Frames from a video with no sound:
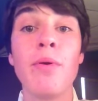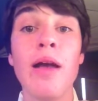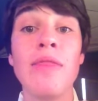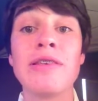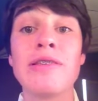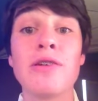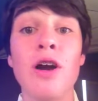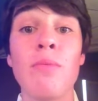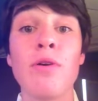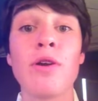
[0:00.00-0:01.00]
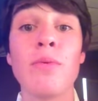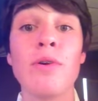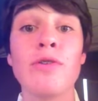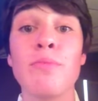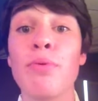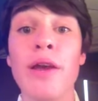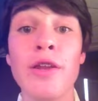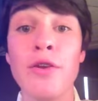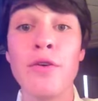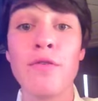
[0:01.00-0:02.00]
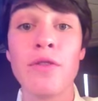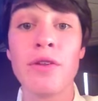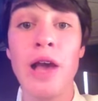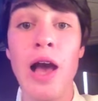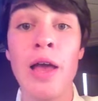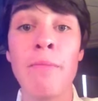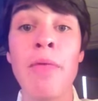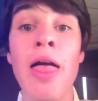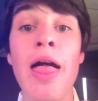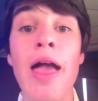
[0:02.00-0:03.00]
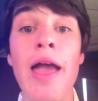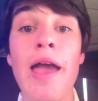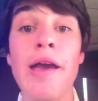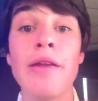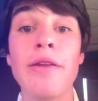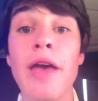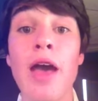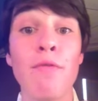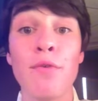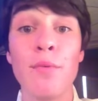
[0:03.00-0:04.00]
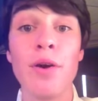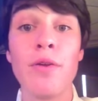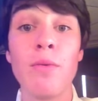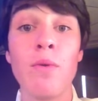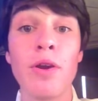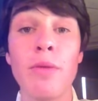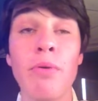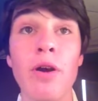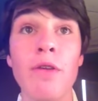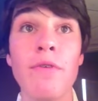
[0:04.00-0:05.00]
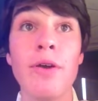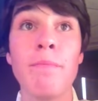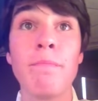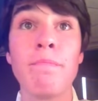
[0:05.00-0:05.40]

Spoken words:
and the stock market was brand new for the time, and everyone wanted a part of it.